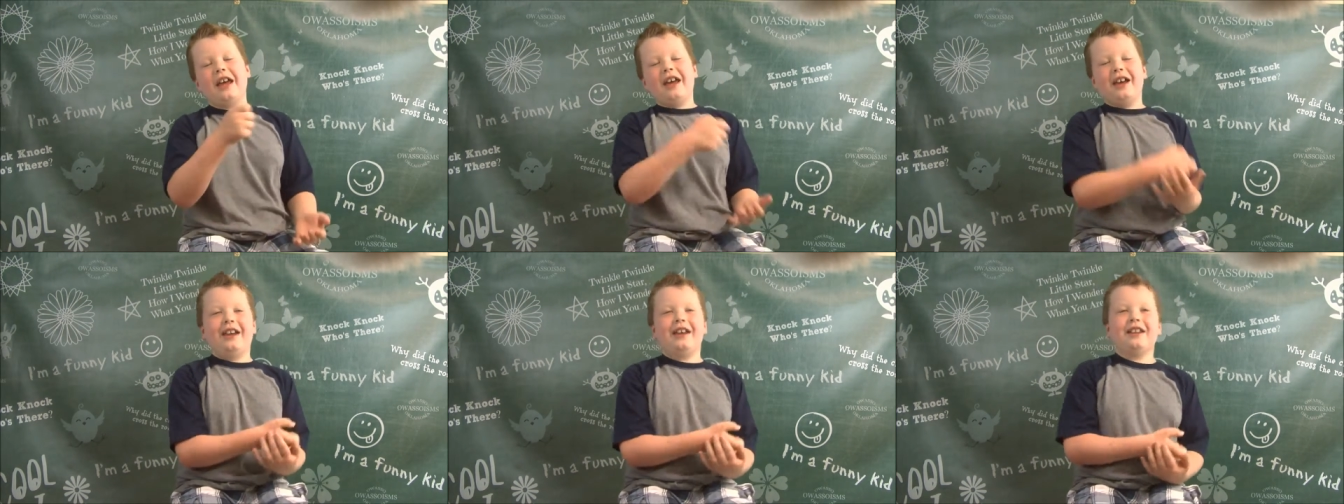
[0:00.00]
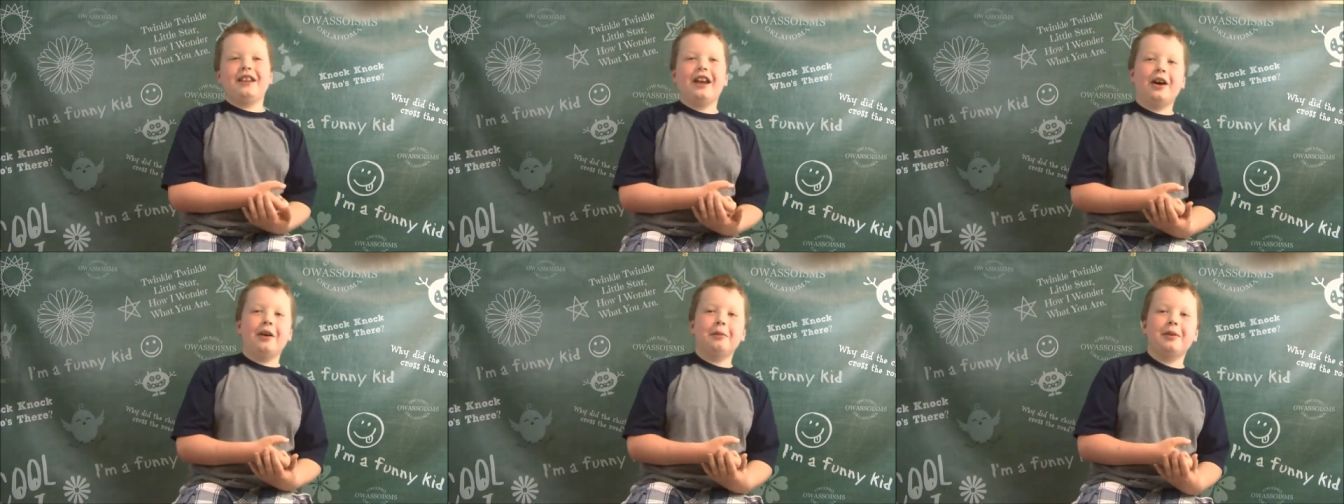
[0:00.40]
and
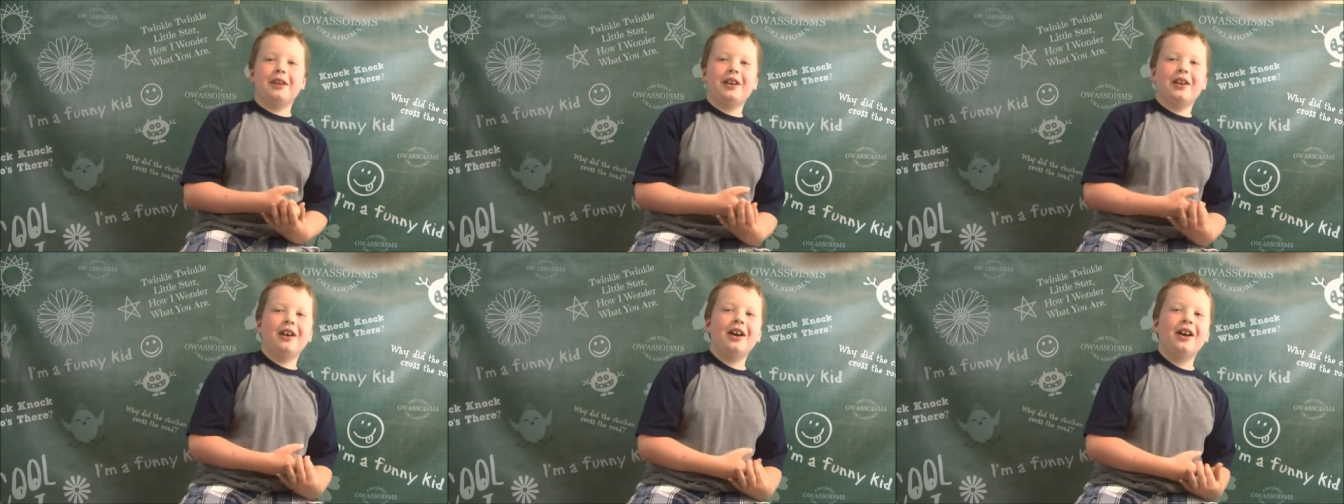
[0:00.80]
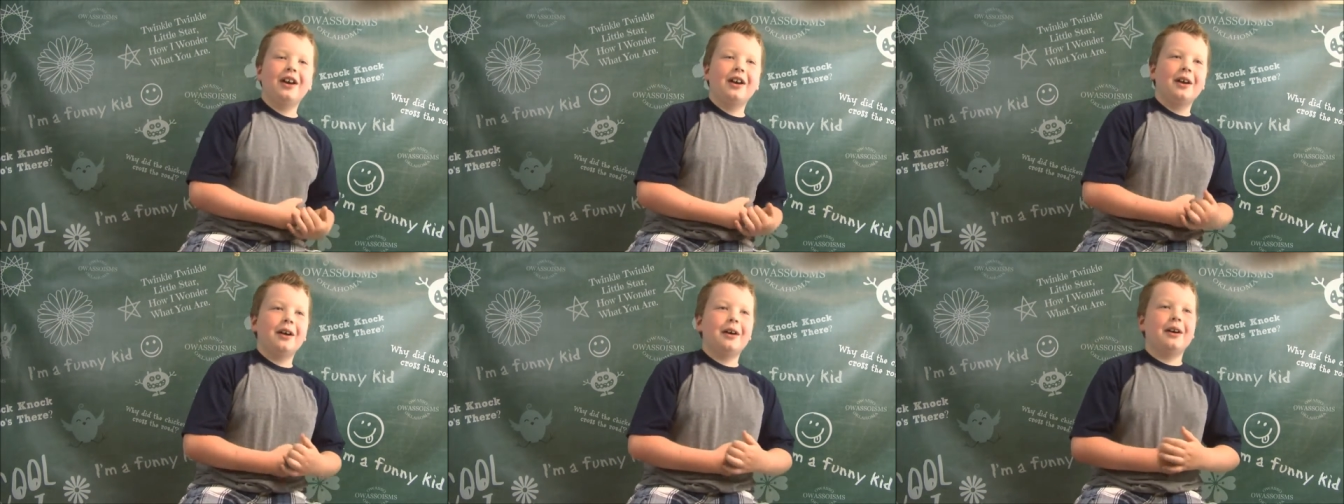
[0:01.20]
how many,
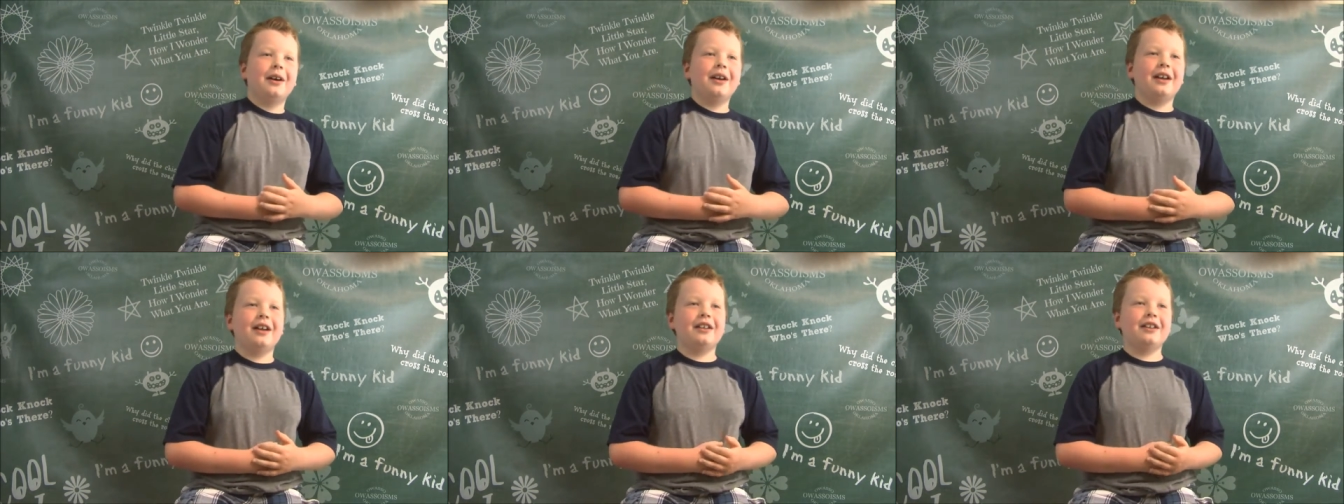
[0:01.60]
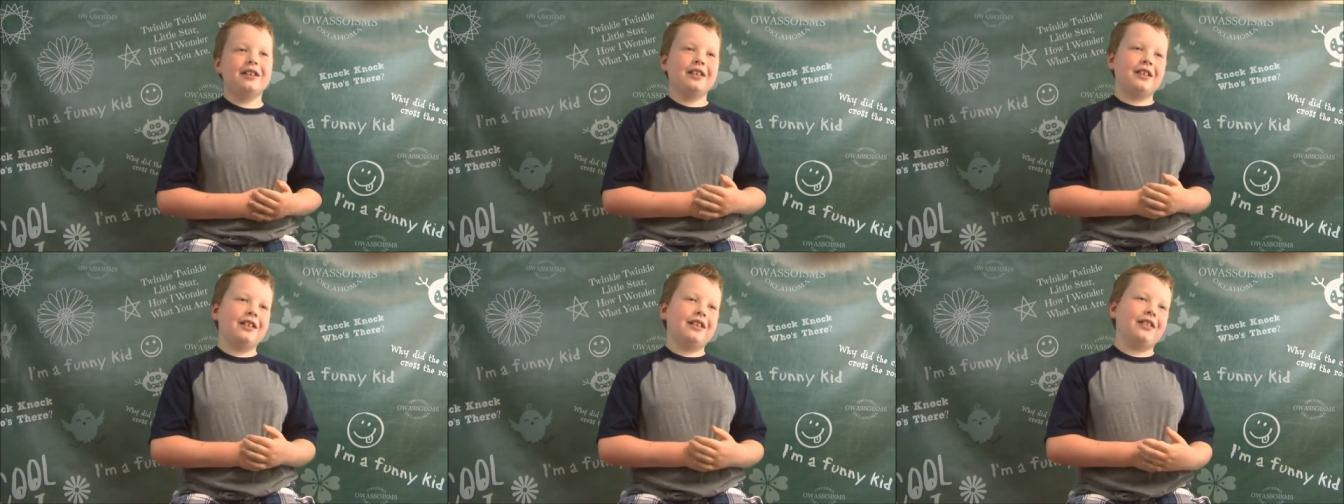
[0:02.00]

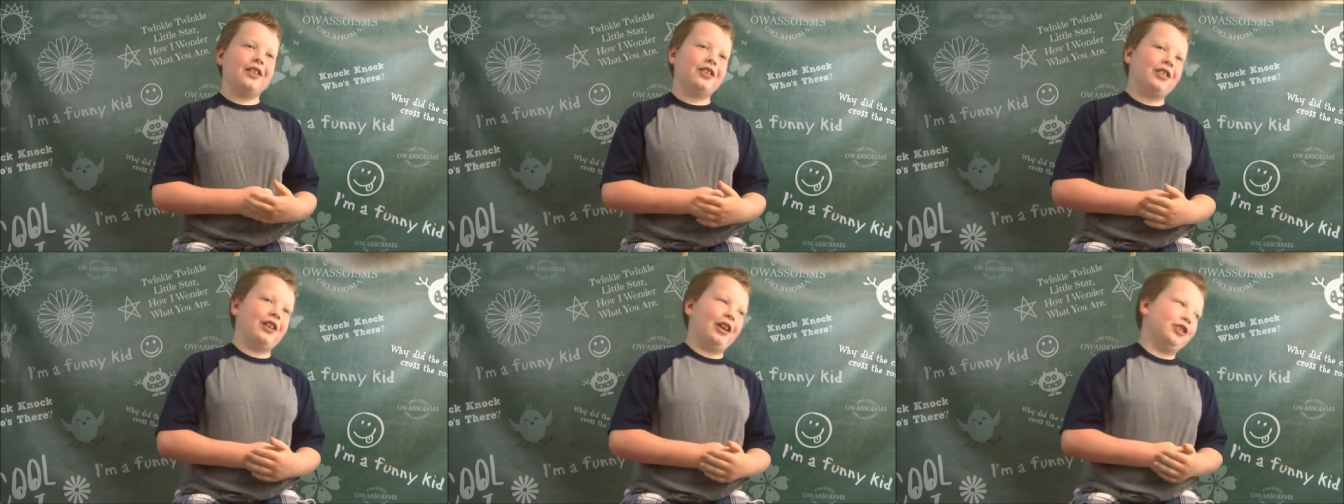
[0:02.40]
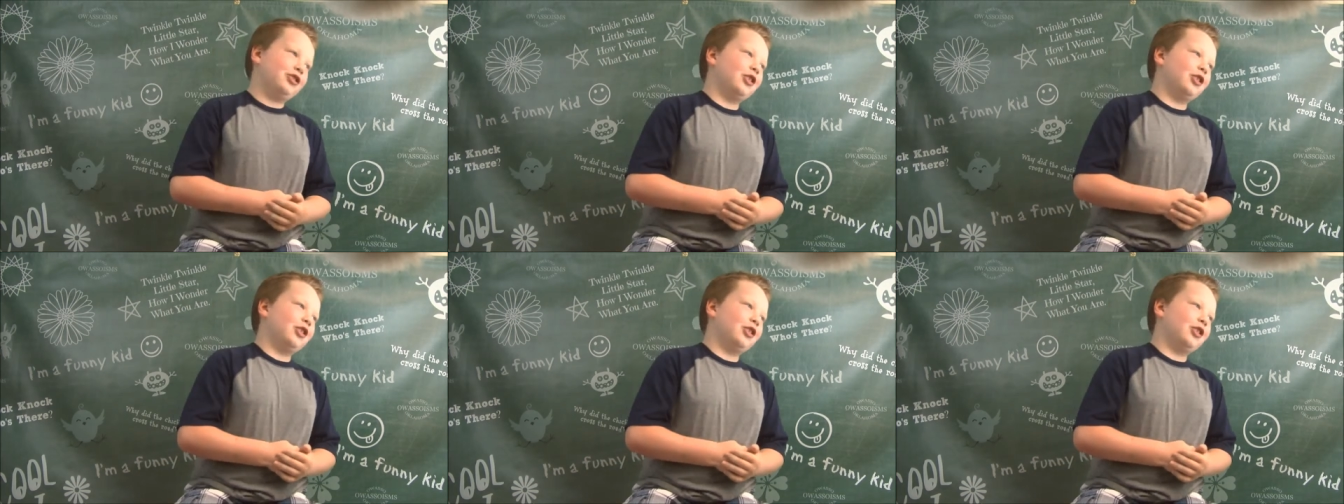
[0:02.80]
this last